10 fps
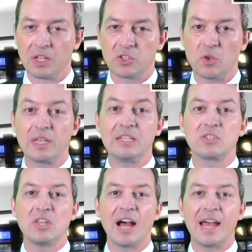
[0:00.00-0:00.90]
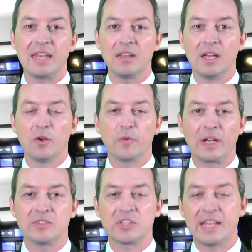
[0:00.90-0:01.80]
So these 9
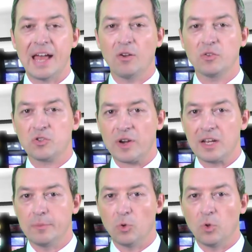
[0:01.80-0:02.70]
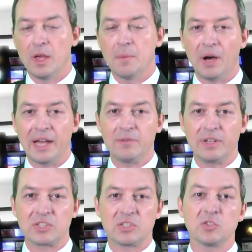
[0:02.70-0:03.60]
funds are now tradable by
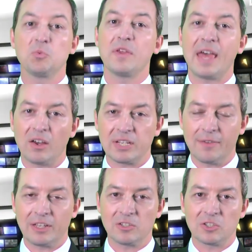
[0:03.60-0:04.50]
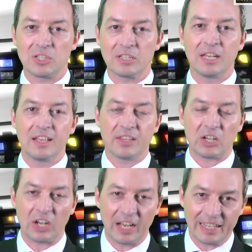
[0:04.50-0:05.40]
investors without having to sit the
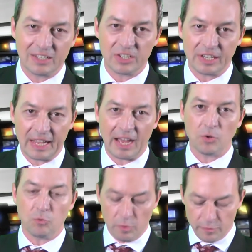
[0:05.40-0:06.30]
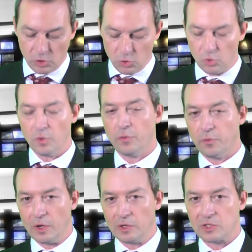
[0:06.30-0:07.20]
client account review
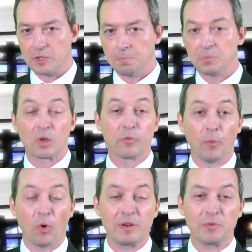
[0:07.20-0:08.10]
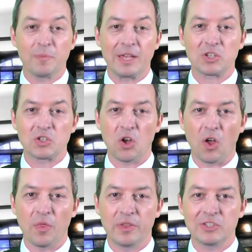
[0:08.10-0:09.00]
first. For more information
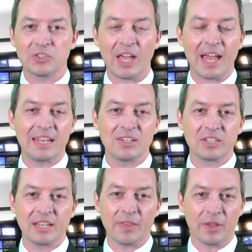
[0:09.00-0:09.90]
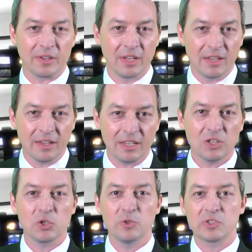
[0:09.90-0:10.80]
on this and other
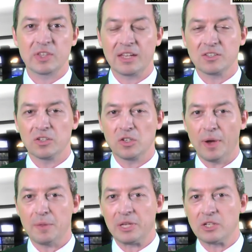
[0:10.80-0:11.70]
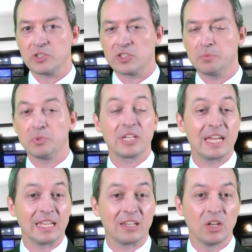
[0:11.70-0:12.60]
issues that you might be interested
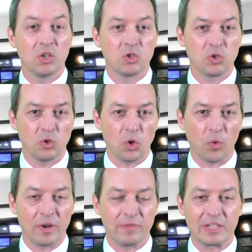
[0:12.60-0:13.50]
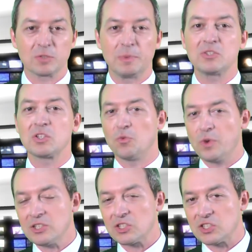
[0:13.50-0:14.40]
pertaining to your investments,
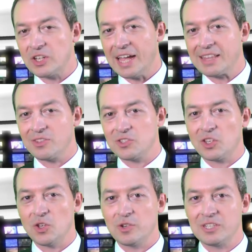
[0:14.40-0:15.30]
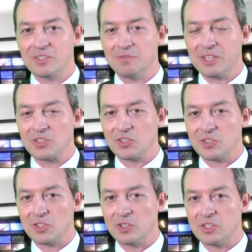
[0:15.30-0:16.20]
register at the Securities Investors
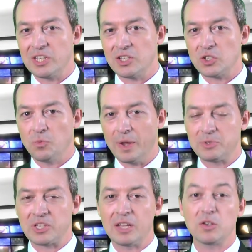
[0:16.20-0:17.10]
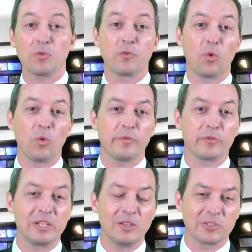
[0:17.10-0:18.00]
Association website for the
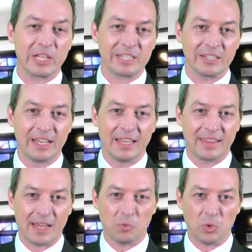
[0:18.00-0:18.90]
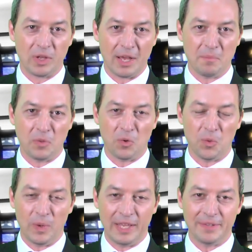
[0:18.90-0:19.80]
free newsletter that will come
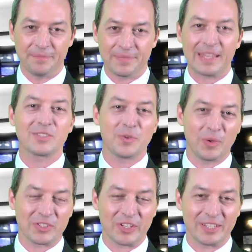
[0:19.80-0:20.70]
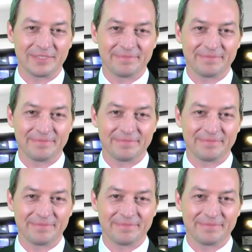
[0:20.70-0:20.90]
your way. Thanks for watching.